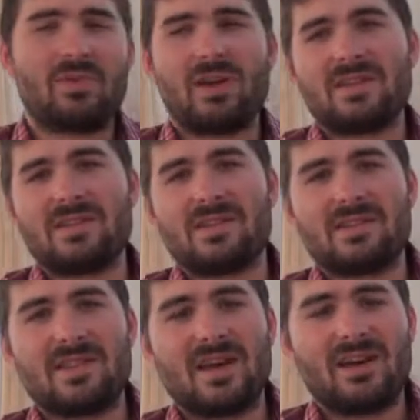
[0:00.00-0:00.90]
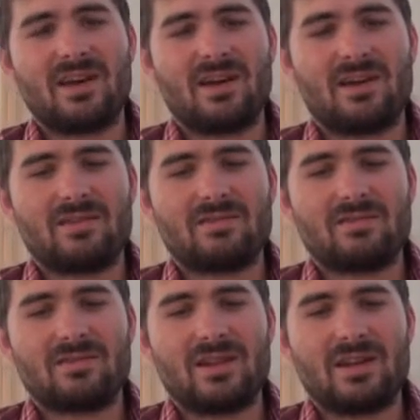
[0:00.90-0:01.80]
places that
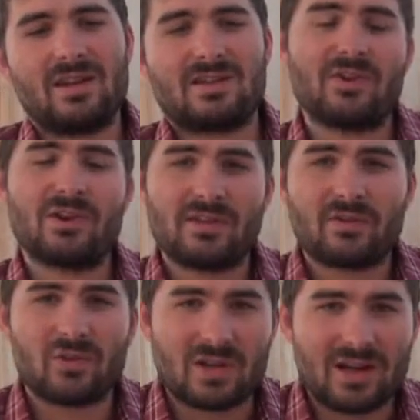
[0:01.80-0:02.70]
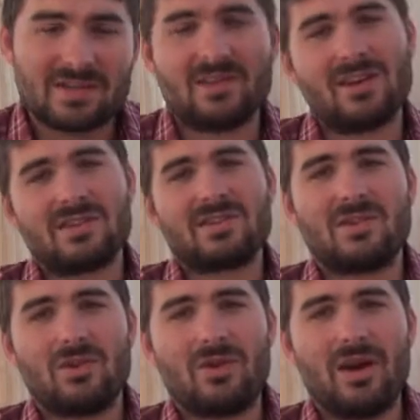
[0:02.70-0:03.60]
it's very difficult to isolate.
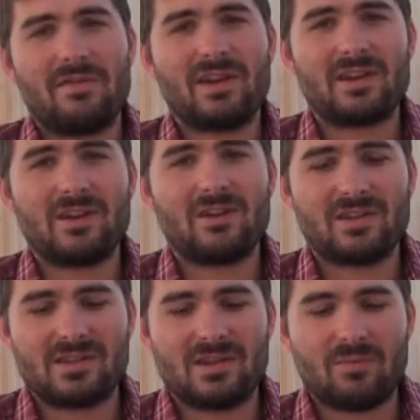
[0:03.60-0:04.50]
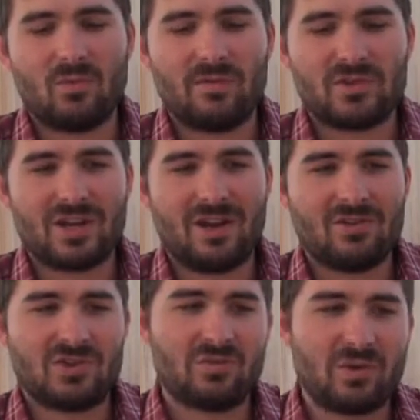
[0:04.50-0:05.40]
So I think here, it's more of a
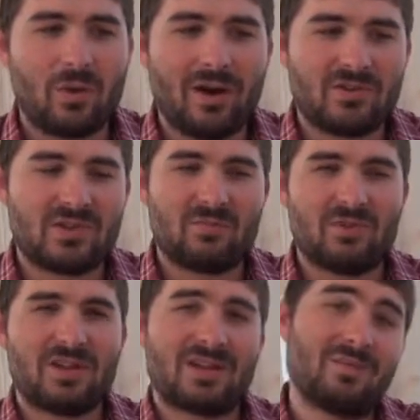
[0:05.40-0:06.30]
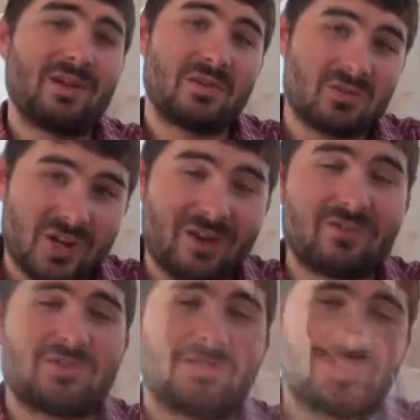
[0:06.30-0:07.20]
challenge and requires someone that can meet those
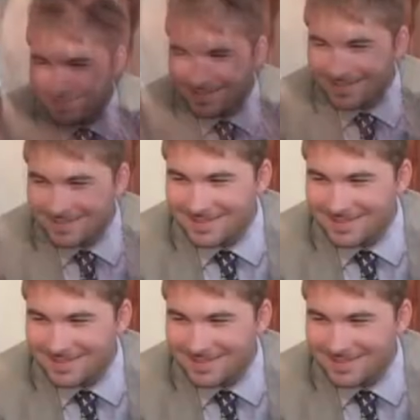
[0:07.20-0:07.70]
challenges. There are